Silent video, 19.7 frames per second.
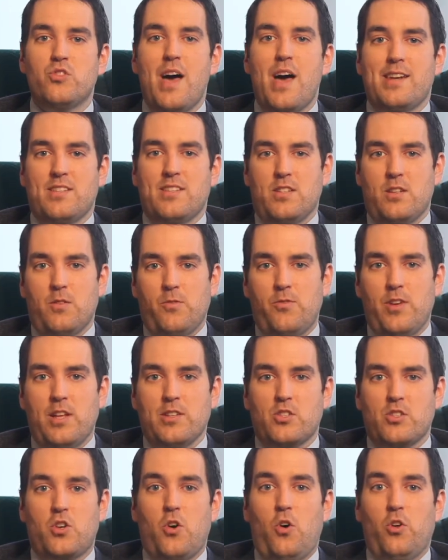that as a
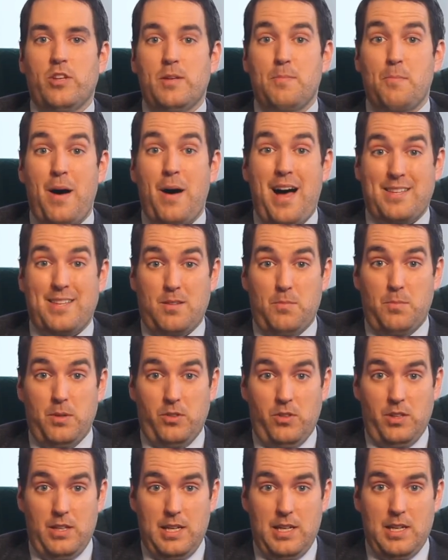defense called
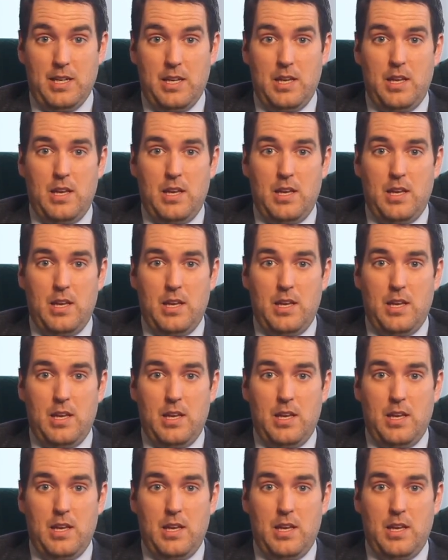impossibility.